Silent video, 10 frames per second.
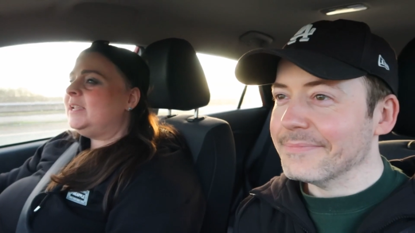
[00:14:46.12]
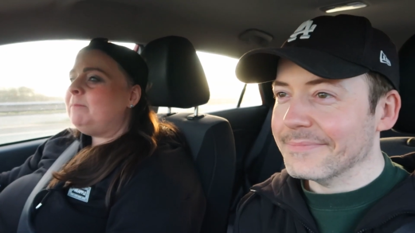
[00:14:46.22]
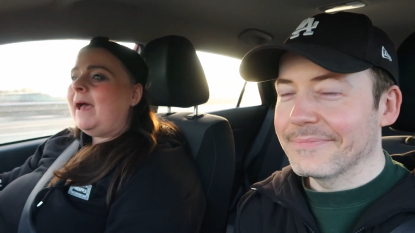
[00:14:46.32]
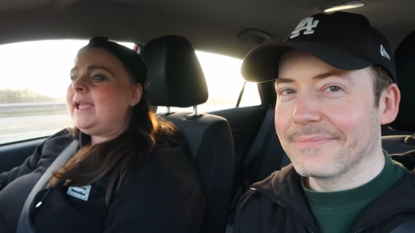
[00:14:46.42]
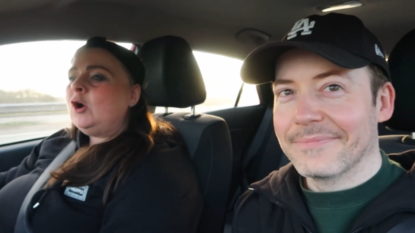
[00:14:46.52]
Speaker 1: We
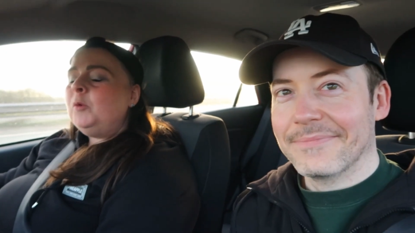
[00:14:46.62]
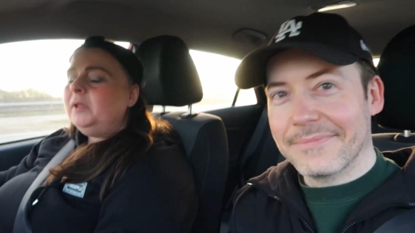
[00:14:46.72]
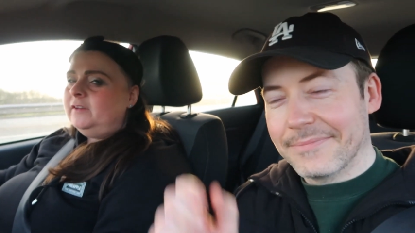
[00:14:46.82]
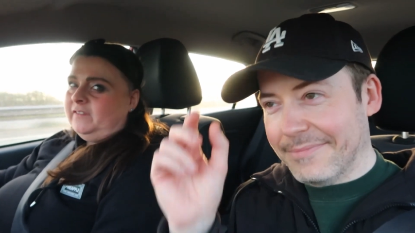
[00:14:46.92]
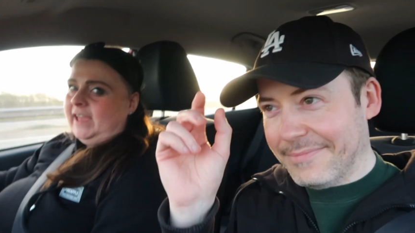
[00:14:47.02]
did buy a
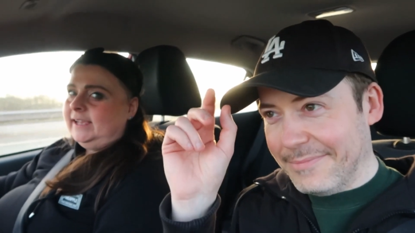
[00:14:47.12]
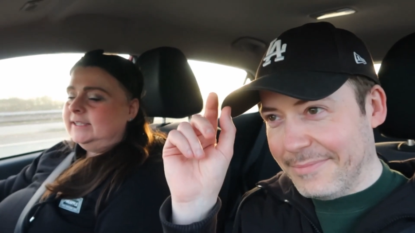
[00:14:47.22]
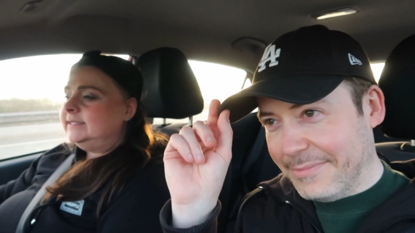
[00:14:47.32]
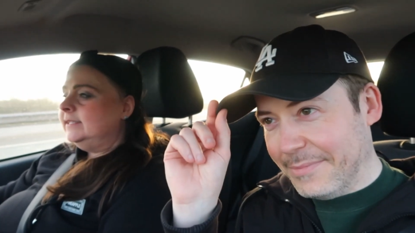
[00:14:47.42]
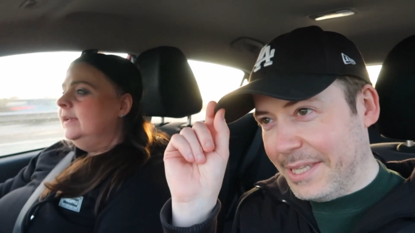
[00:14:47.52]
couple of
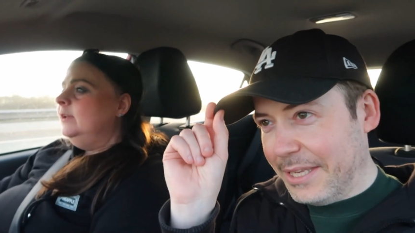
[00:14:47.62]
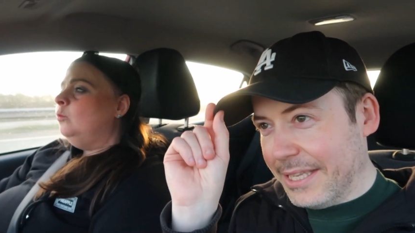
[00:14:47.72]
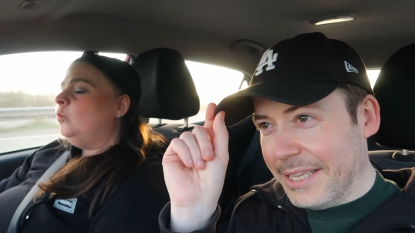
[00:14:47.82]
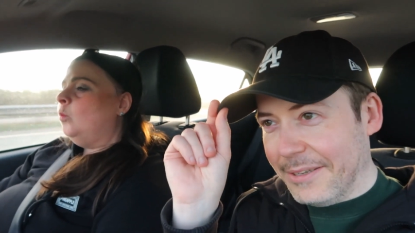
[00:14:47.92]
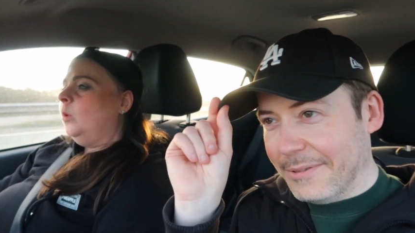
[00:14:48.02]
things
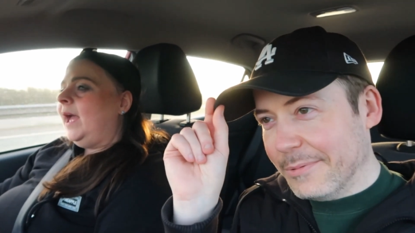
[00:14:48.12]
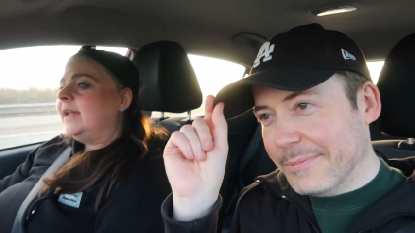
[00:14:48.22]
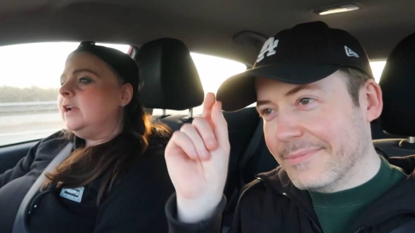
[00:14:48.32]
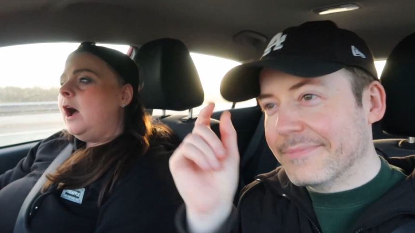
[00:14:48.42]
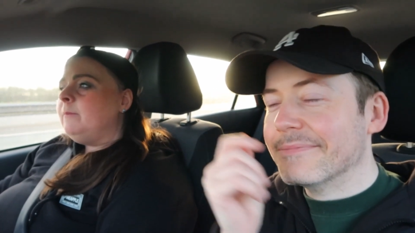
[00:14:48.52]
we
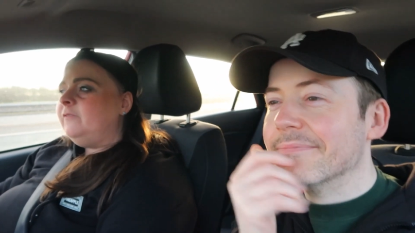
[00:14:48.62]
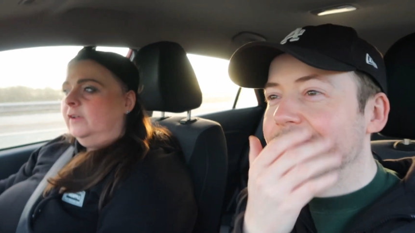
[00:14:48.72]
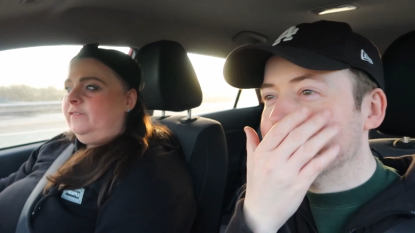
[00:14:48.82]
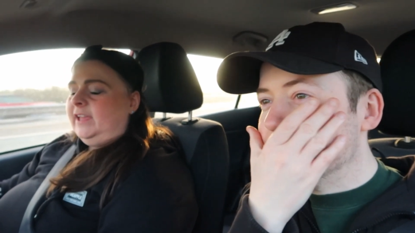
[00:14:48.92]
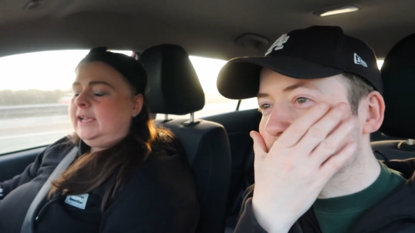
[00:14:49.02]
had an
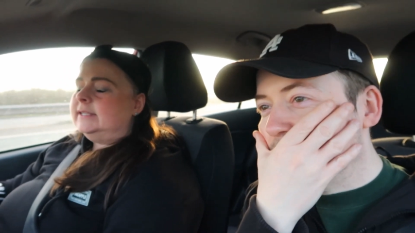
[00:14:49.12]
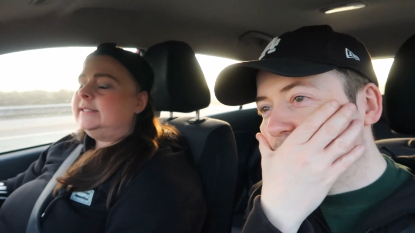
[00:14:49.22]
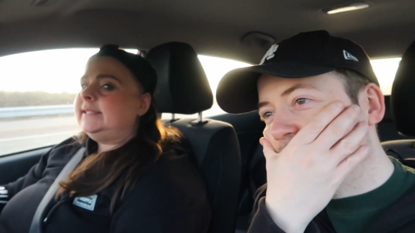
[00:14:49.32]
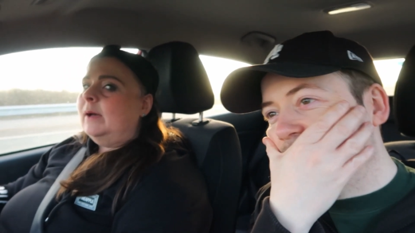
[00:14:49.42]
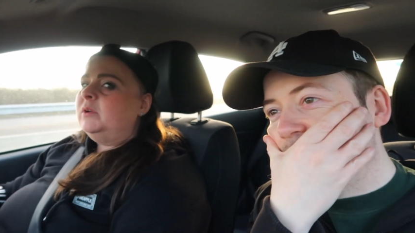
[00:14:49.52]
armful of
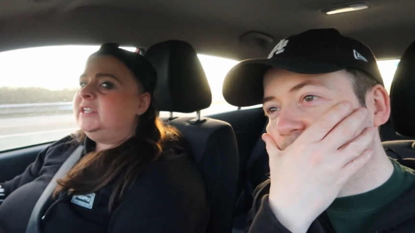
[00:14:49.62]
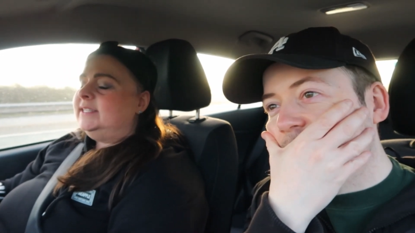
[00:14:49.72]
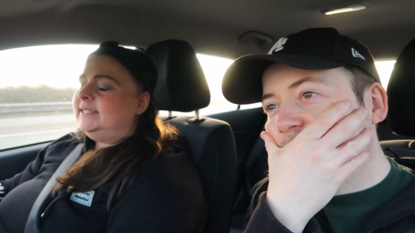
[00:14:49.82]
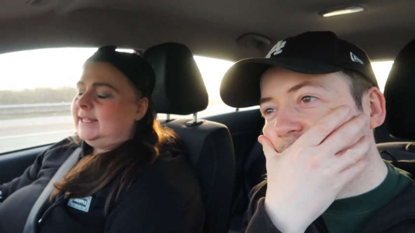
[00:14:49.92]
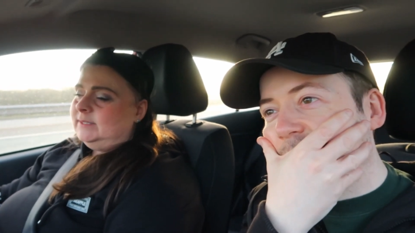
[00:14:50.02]
things and we
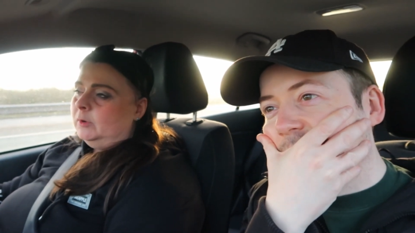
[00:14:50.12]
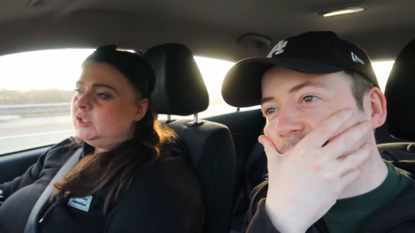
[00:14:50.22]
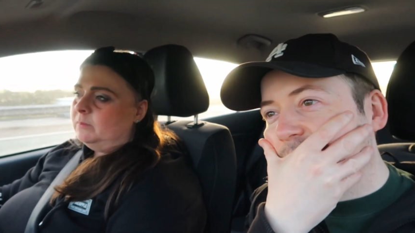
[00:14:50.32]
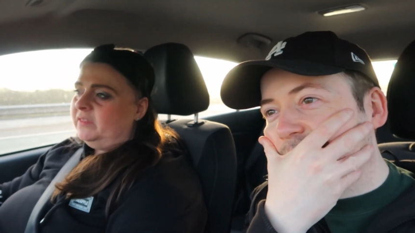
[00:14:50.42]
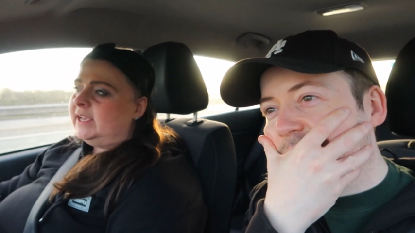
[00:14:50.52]
decided to
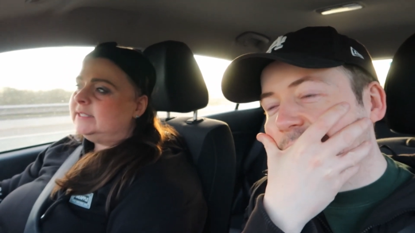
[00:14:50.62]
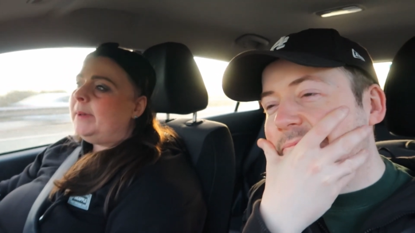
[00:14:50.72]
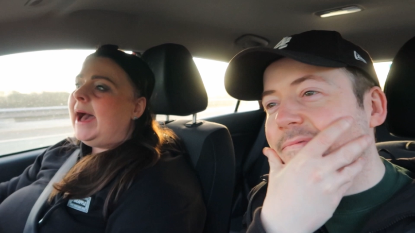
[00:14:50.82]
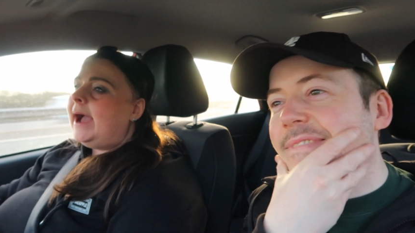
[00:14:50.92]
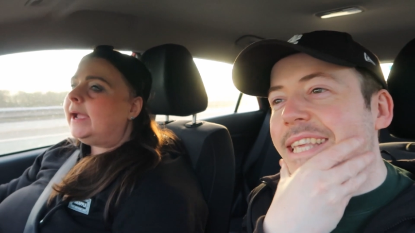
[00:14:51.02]
put some
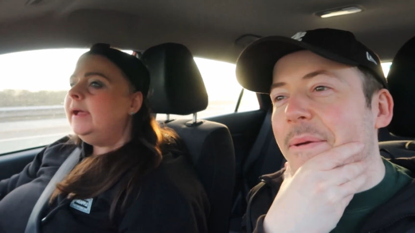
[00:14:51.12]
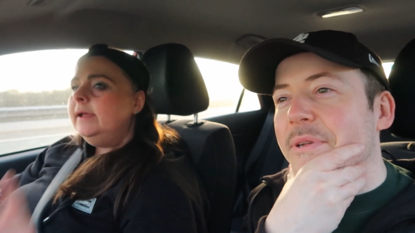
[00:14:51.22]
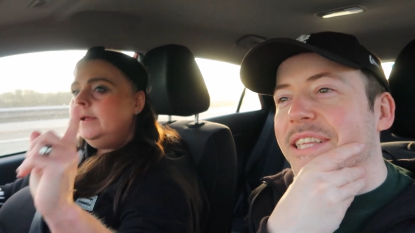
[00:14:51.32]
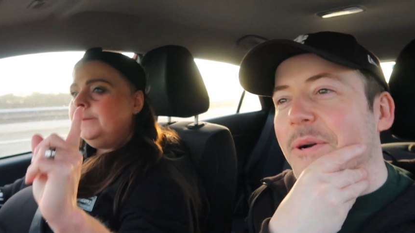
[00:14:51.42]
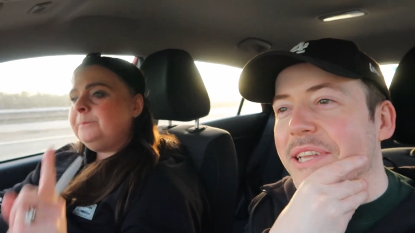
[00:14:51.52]
things back.
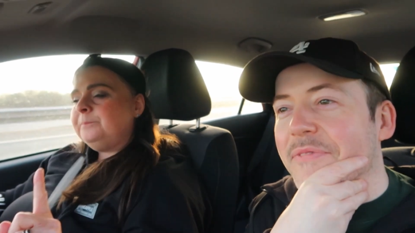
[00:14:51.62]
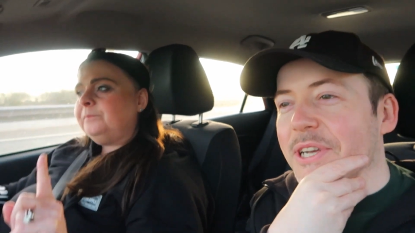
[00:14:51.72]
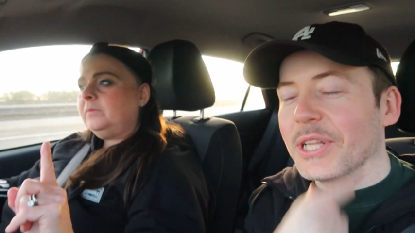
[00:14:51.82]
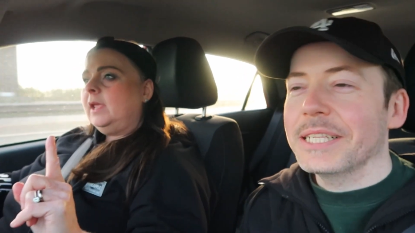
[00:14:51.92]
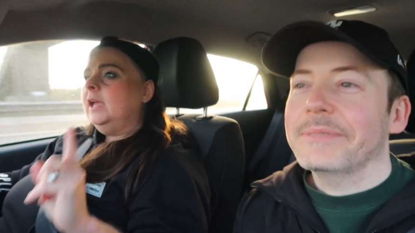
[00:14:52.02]
Speaker 2: It was so
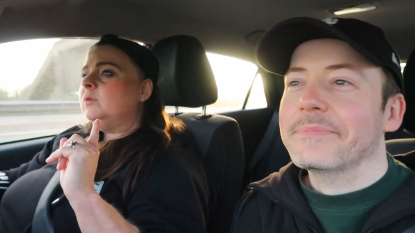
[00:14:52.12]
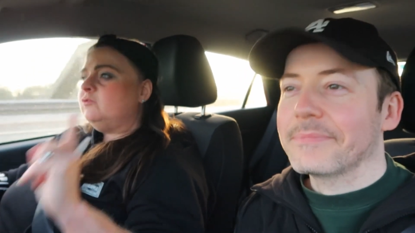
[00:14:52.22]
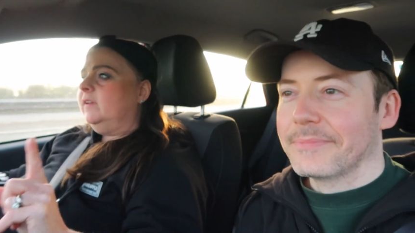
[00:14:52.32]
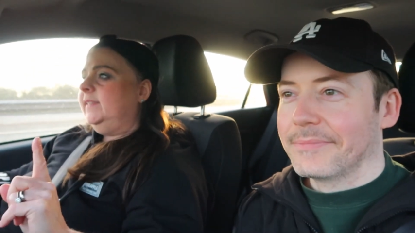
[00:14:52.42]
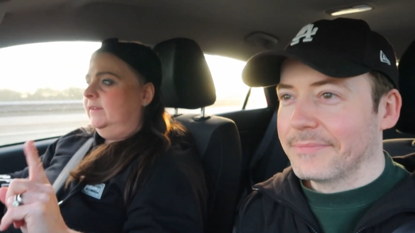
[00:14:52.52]
difficult. It
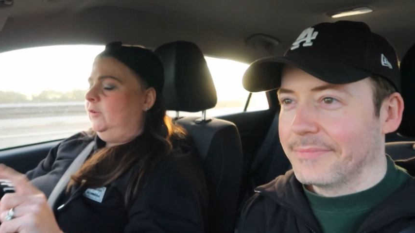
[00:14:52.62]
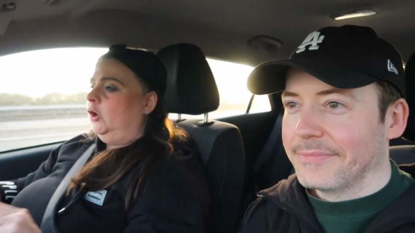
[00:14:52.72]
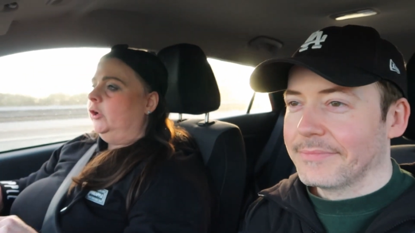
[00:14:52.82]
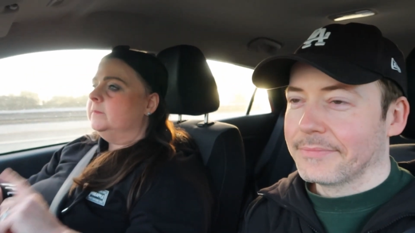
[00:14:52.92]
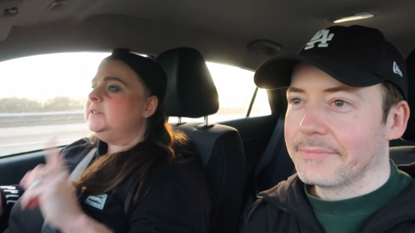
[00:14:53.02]
Speaker 1: was really
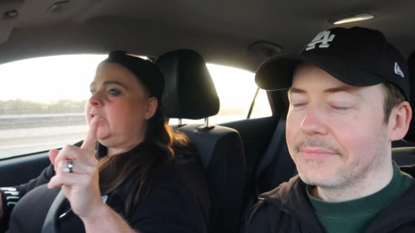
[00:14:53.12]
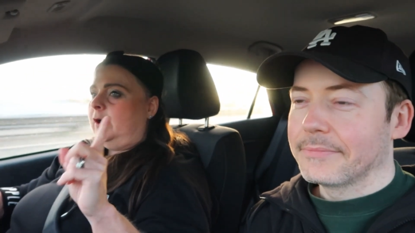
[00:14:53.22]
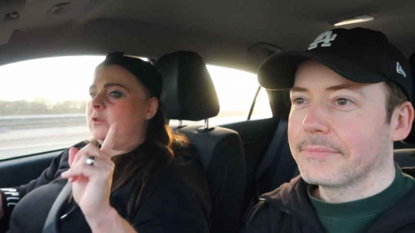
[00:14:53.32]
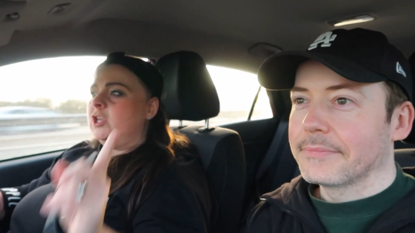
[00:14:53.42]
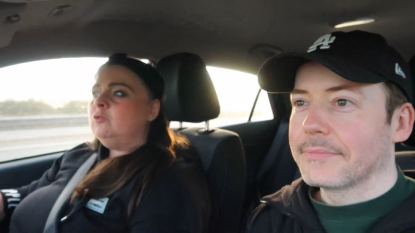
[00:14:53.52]
difficult.
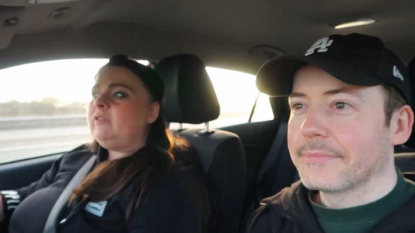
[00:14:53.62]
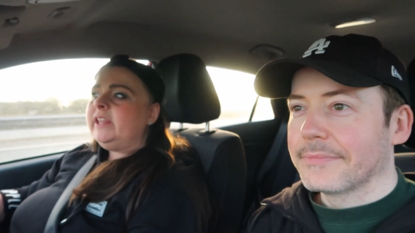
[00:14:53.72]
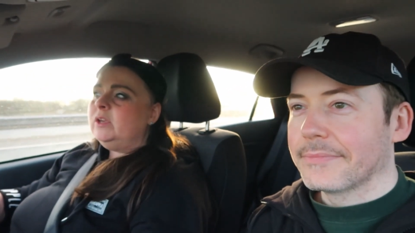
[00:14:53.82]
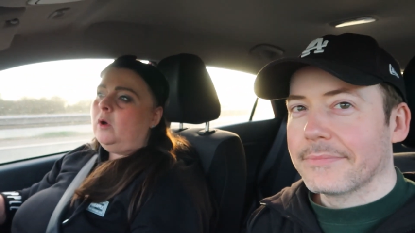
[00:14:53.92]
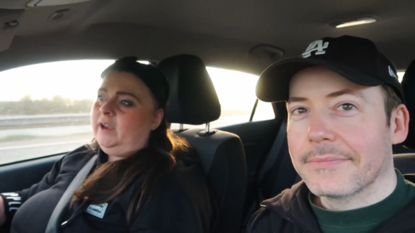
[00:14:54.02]
So you
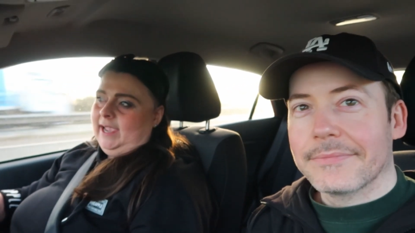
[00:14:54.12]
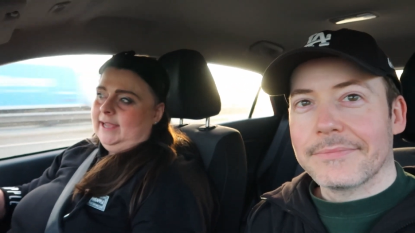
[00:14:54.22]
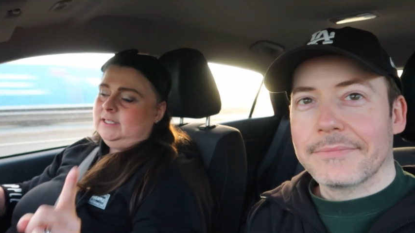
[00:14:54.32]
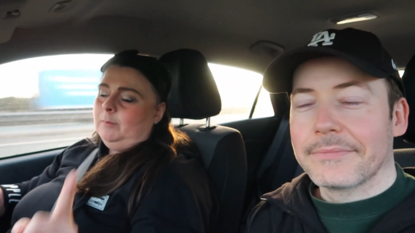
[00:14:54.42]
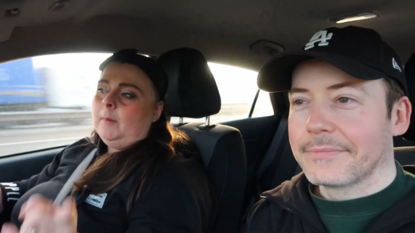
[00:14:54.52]
really wanted the